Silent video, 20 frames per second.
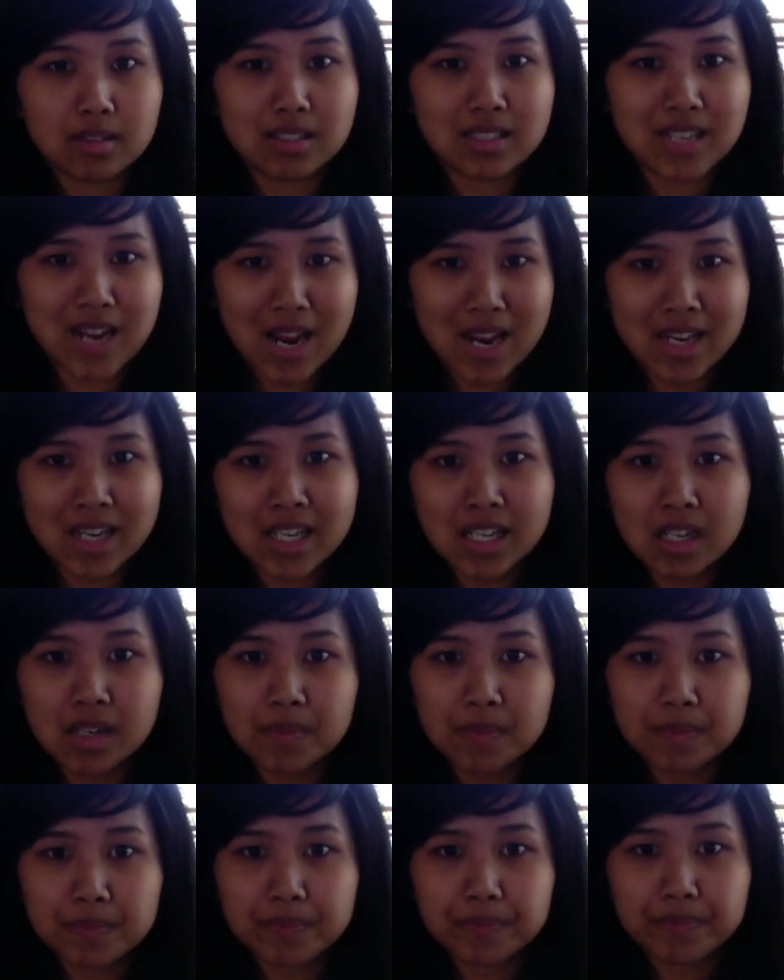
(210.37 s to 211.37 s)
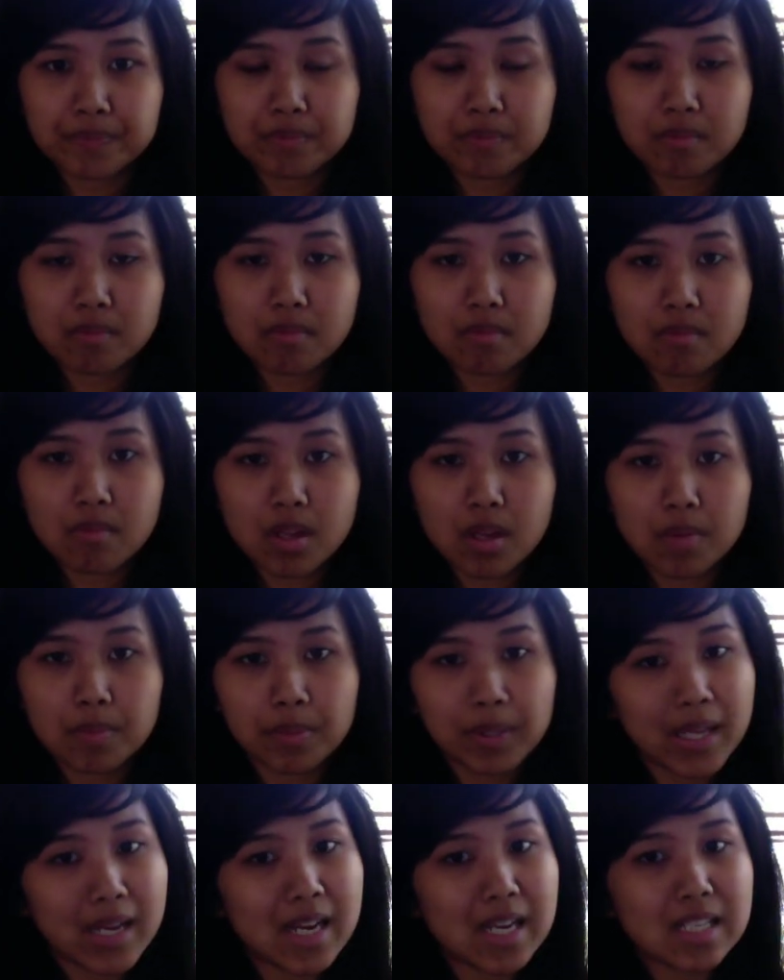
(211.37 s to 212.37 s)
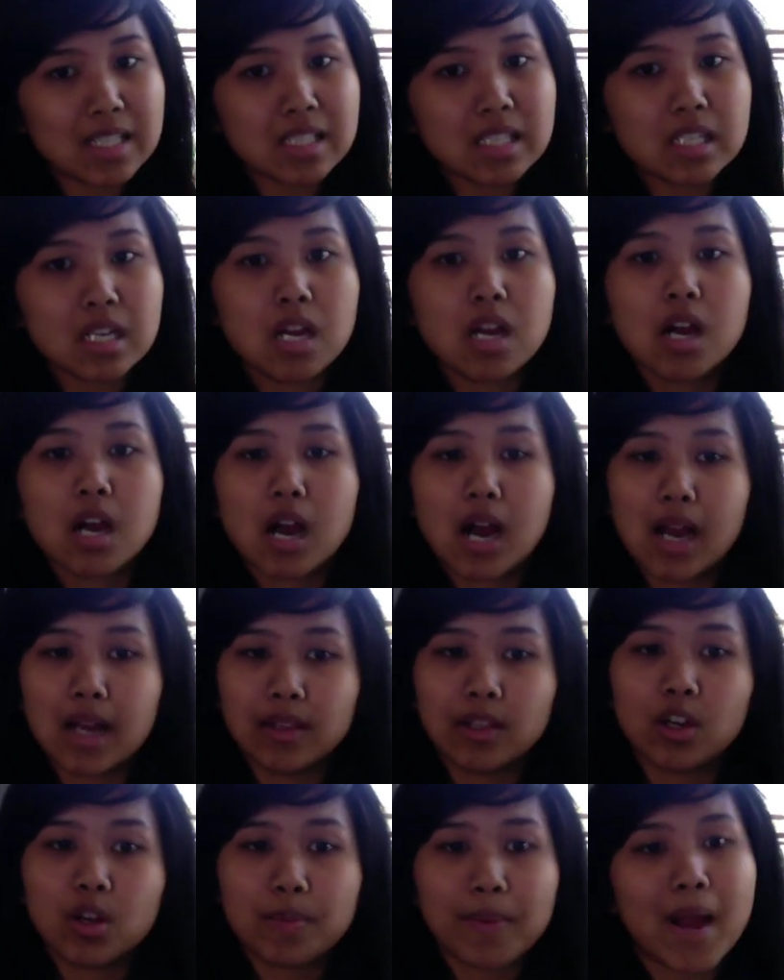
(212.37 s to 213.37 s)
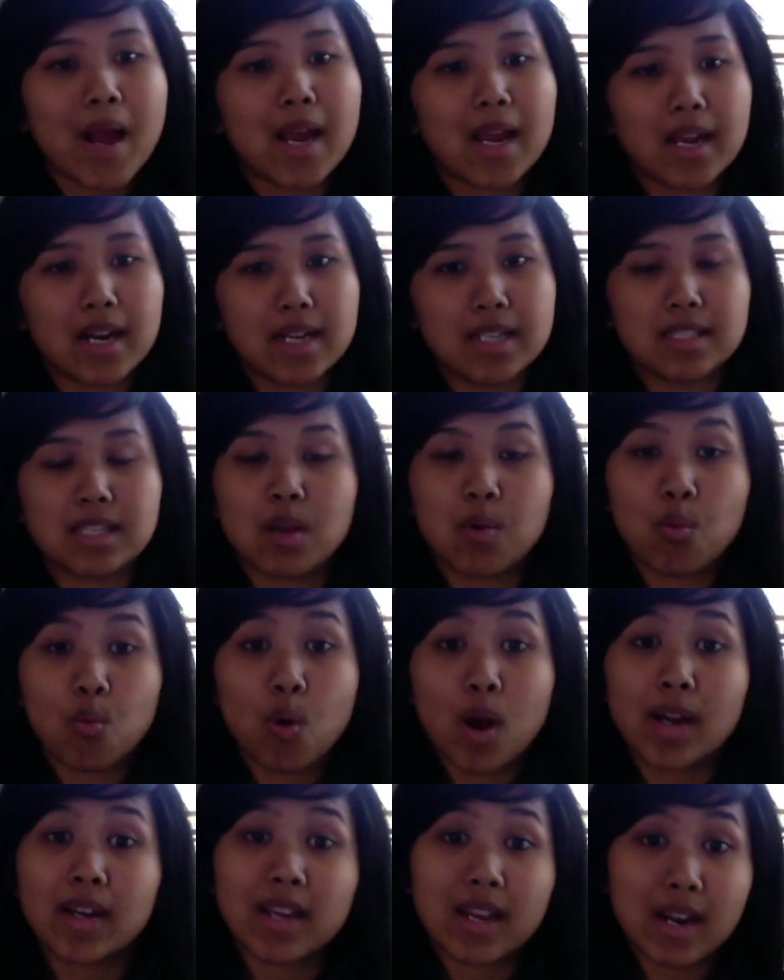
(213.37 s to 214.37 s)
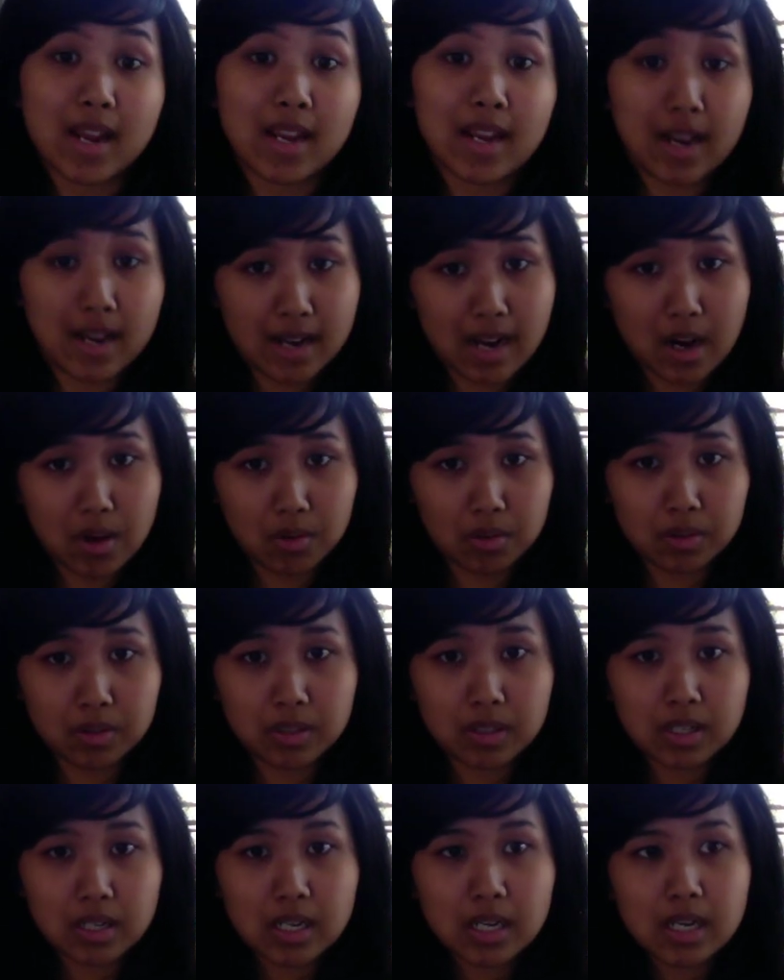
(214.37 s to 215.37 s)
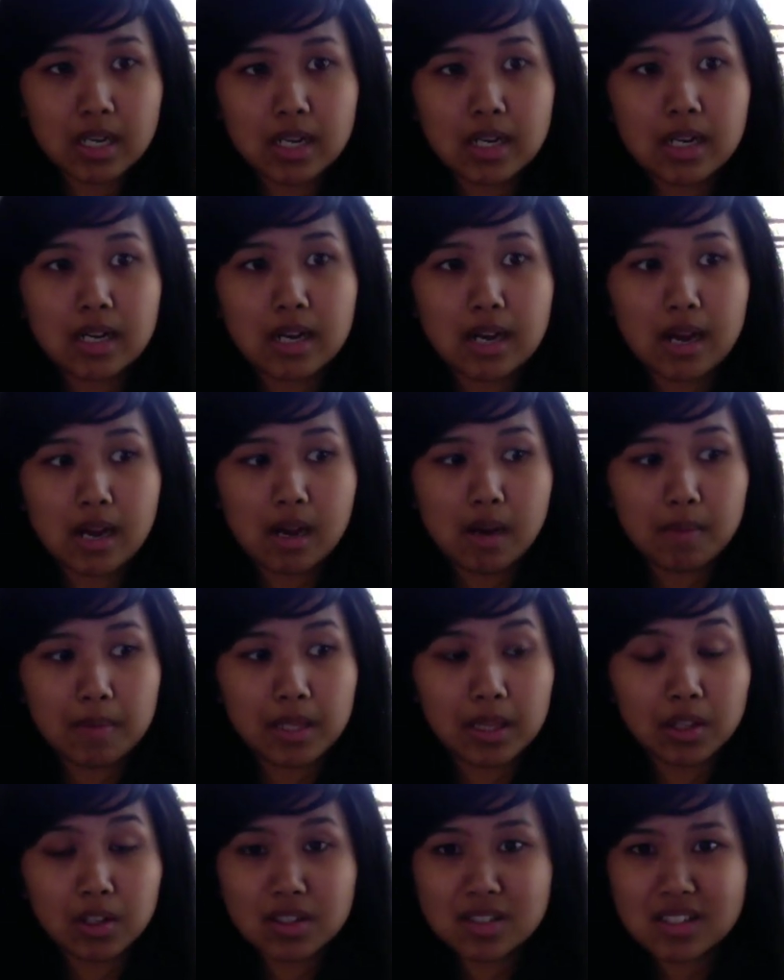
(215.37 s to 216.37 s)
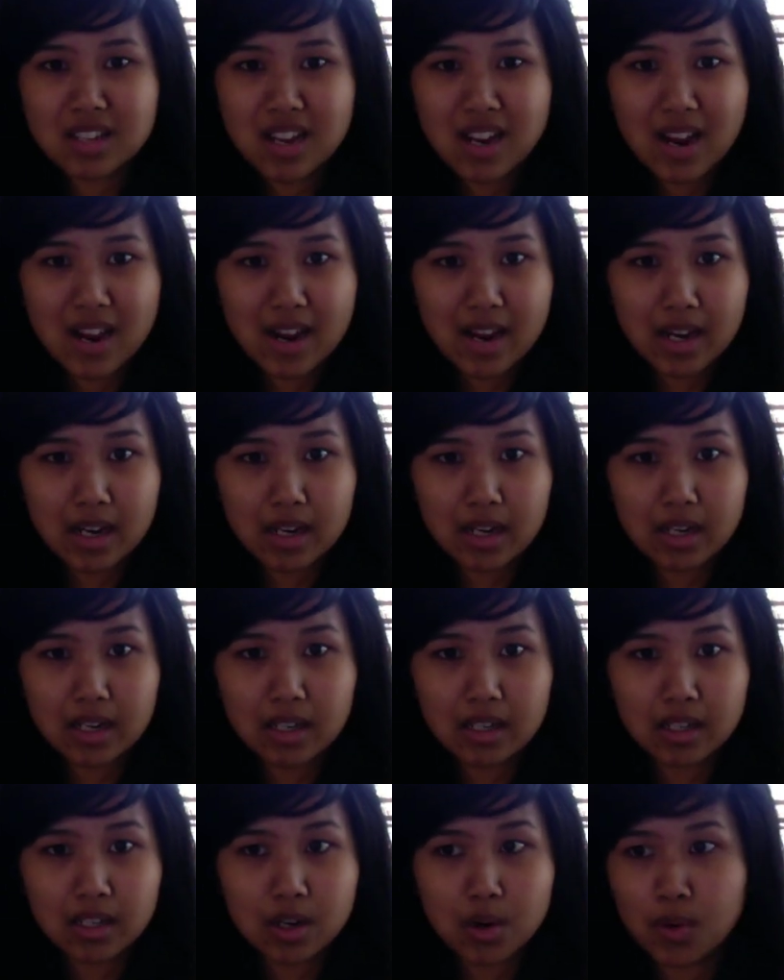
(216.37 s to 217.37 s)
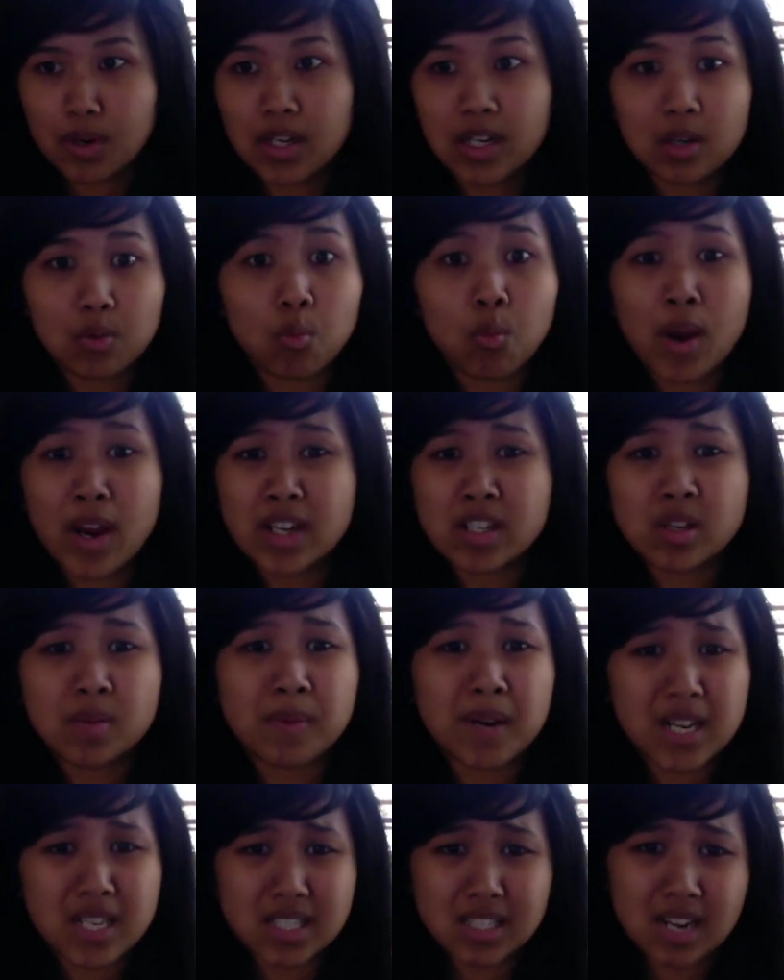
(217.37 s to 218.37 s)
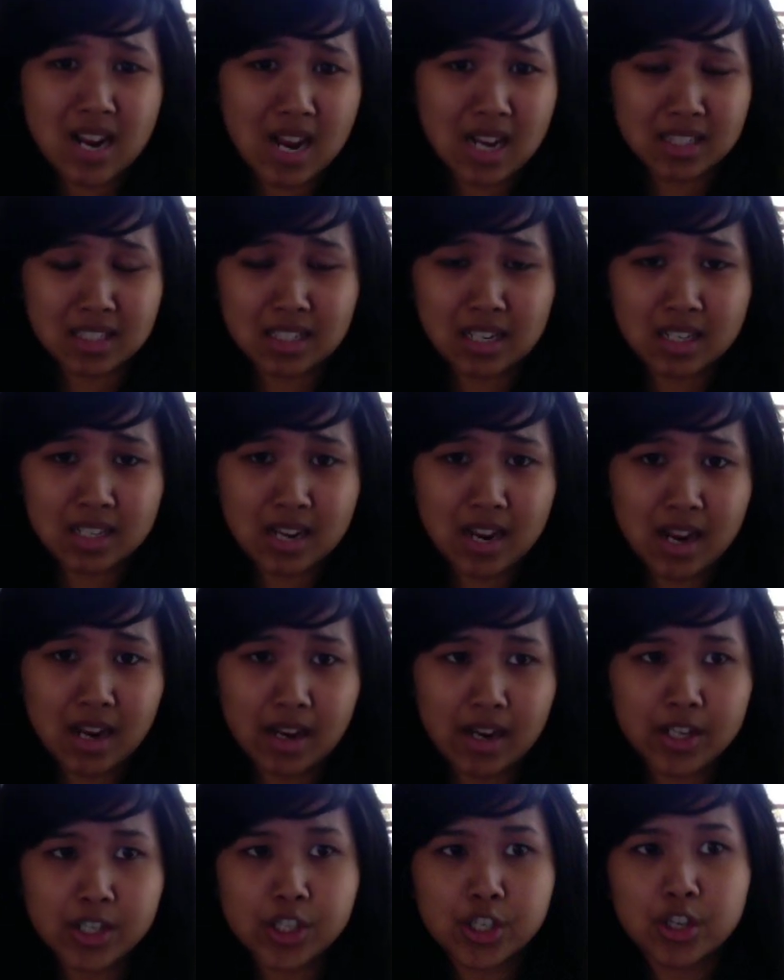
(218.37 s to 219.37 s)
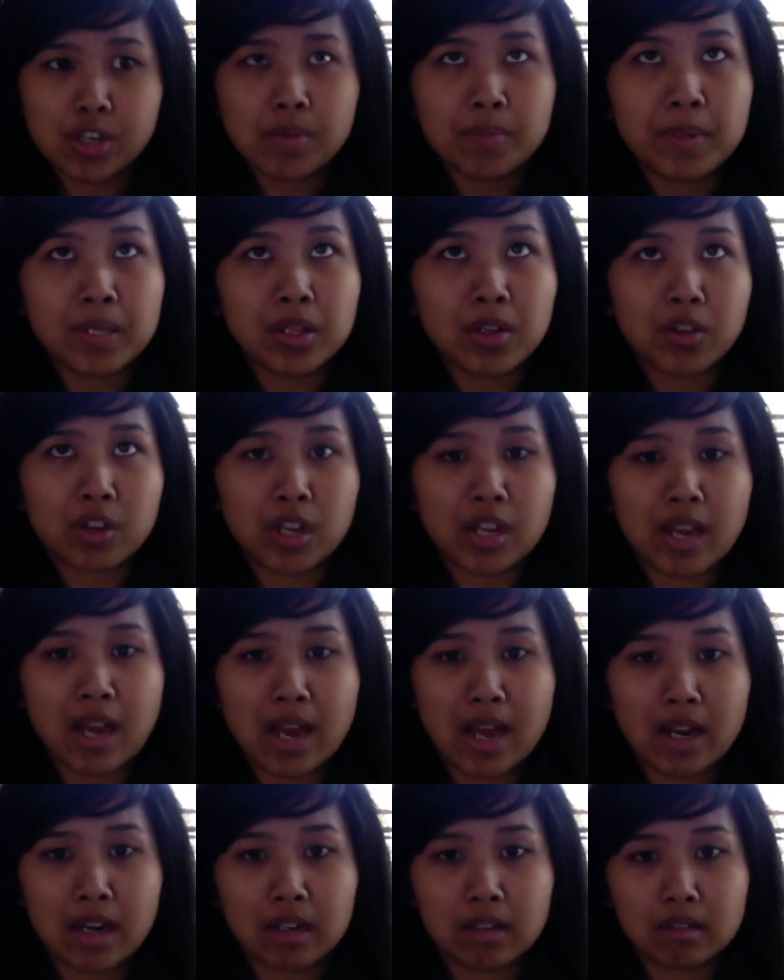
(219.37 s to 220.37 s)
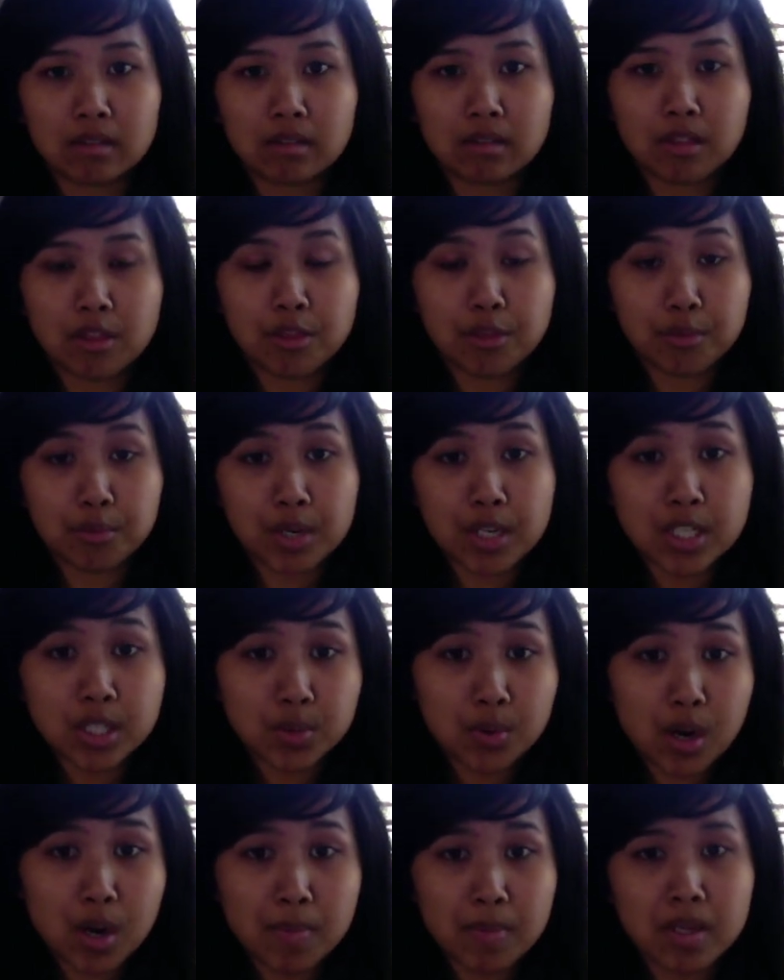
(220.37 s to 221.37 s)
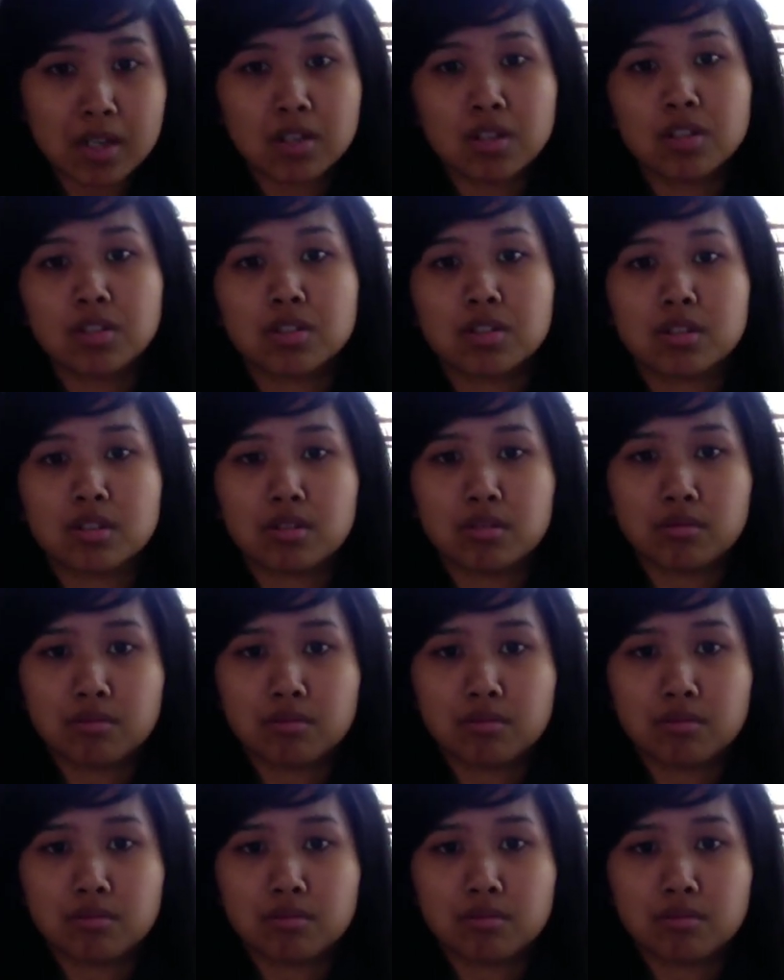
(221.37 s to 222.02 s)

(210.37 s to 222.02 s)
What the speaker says: diet plans, I look back and I say, what can I cut out? It looks like I, eat way too many snacks in a day. I should be looking at 3 square meals,